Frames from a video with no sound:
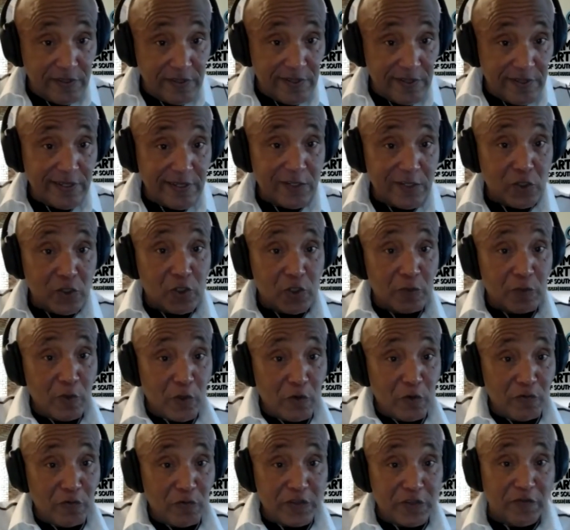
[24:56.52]

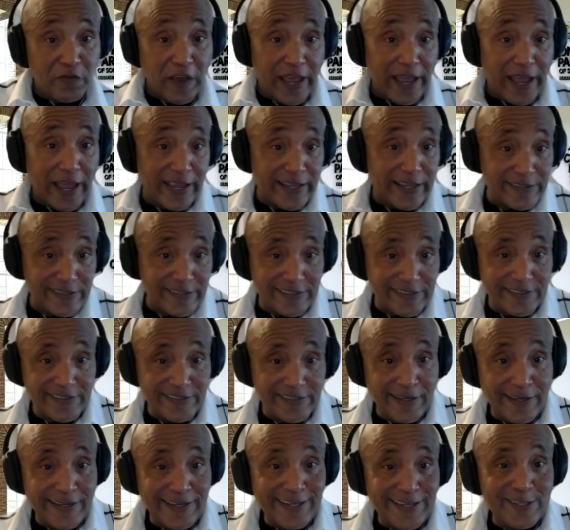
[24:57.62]
smooth is fast.
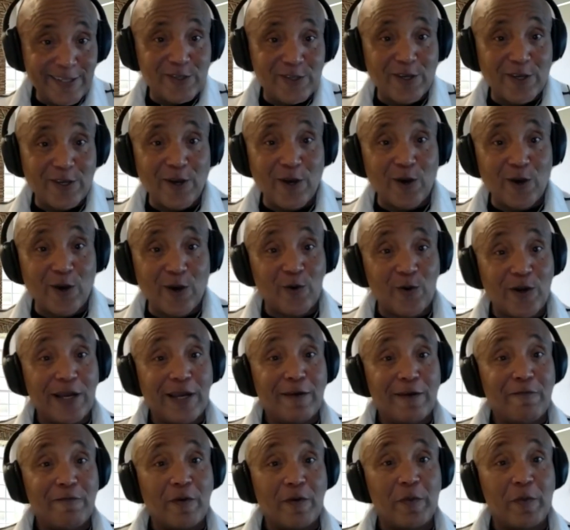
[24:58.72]
So from an